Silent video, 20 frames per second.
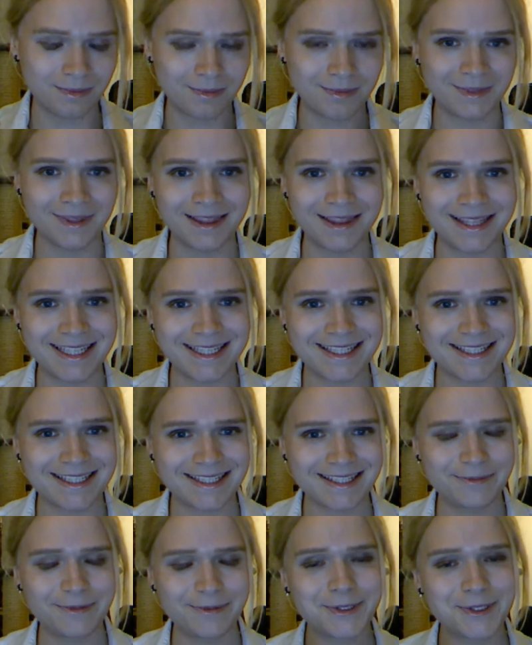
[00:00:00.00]

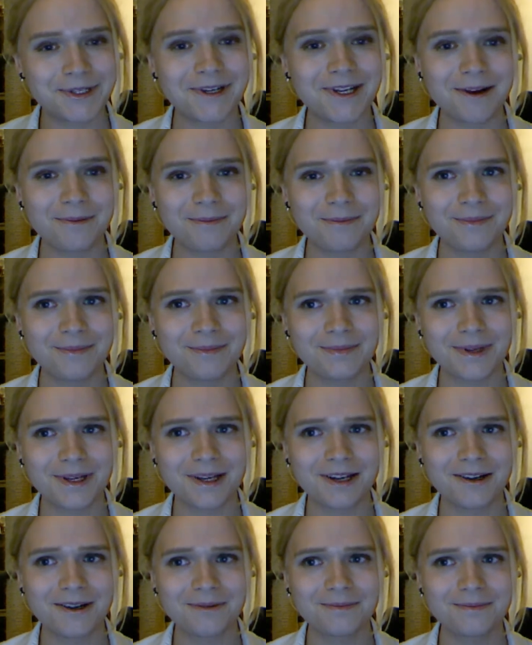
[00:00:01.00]
this episode up,
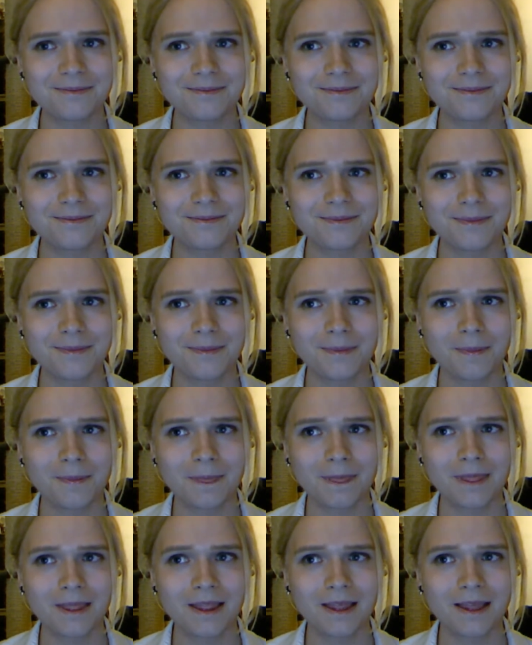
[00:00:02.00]
um,
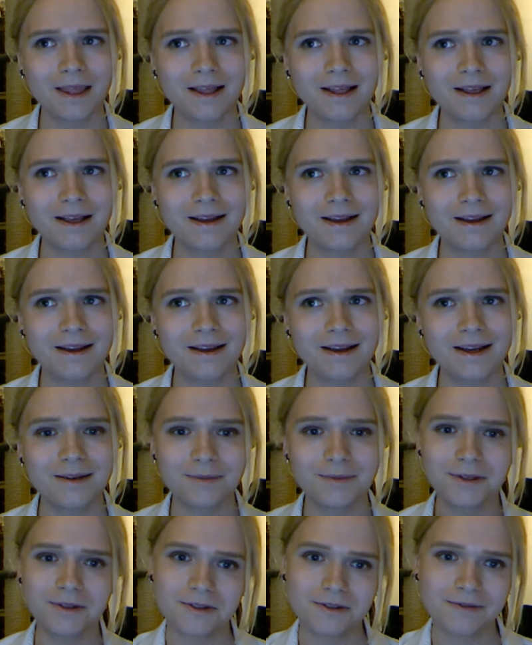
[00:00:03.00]

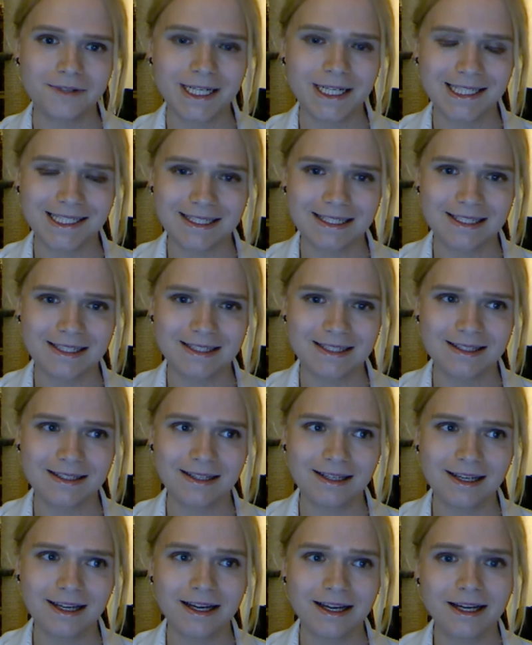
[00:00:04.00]
I'm going to France.
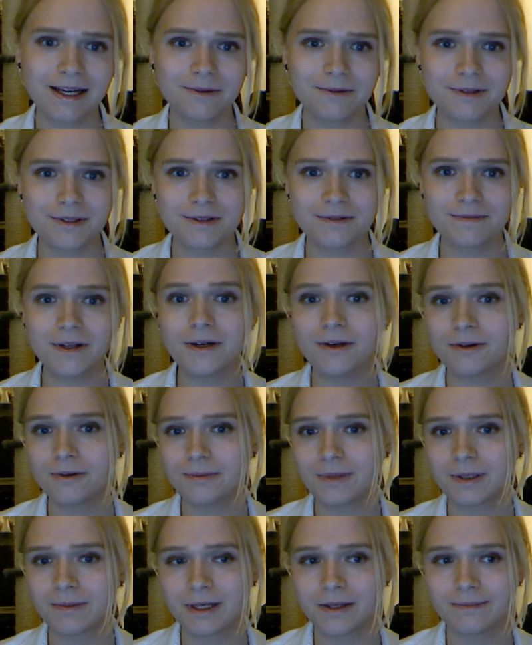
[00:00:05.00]
I was very
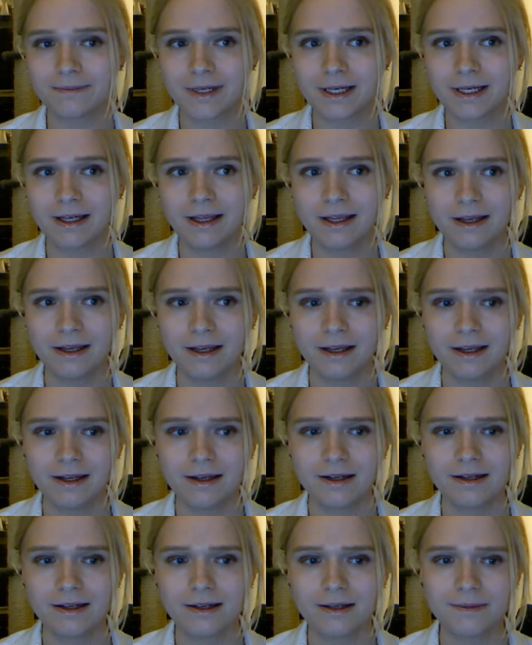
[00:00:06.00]
open about my
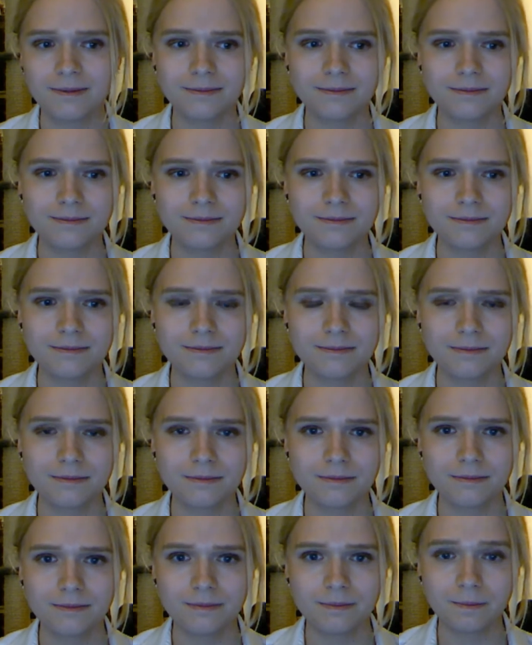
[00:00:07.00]
um,
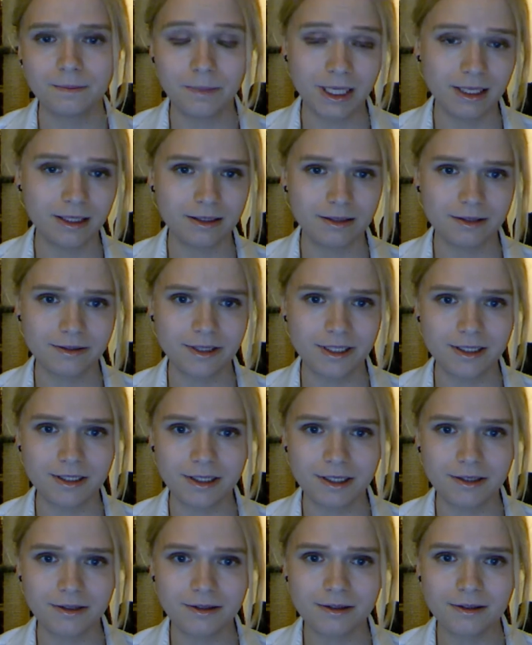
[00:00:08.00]
being
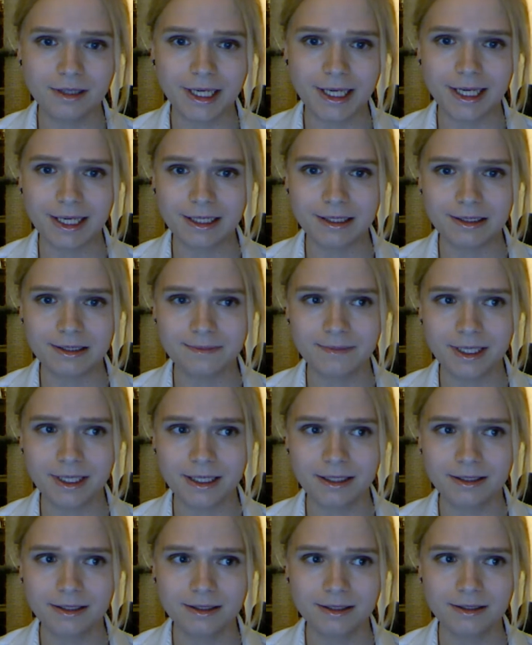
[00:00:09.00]
transgendered and
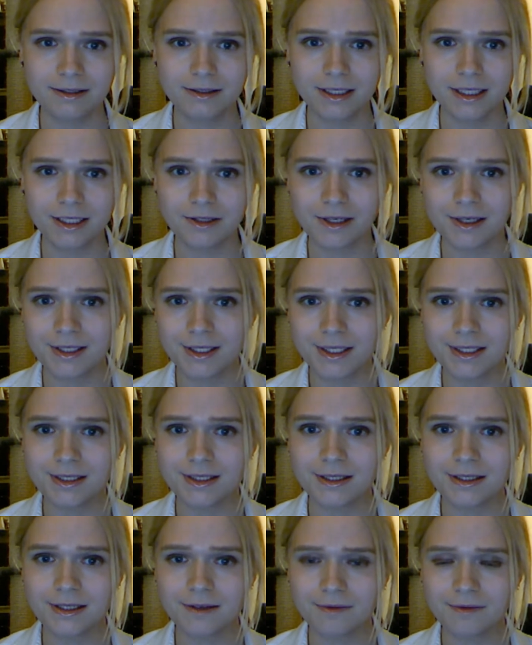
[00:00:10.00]
my sexualities
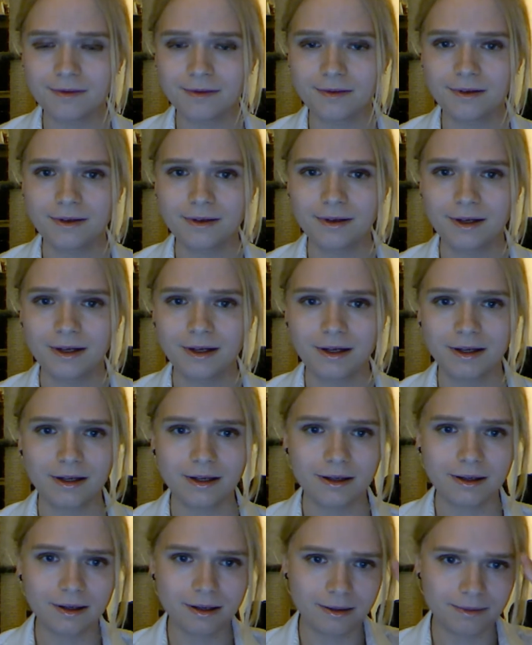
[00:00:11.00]
and stuff
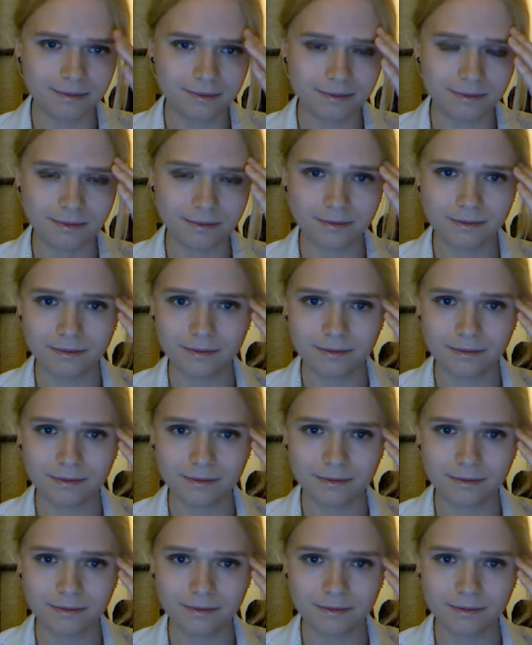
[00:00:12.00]
um,